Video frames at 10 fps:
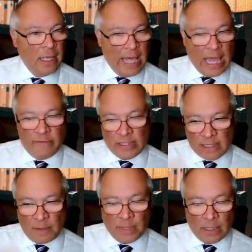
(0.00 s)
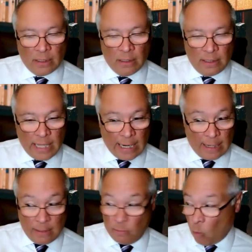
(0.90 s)
And mm-hmm. if it's mm-hmm. something that,
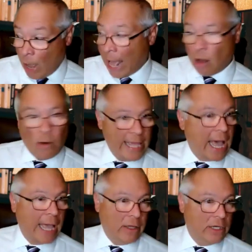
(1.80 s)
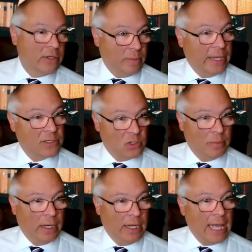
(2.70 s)
wow, yeah, I could use some extra
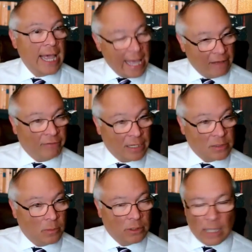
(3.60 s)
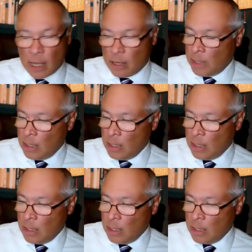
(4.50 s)
money, I have flexible time.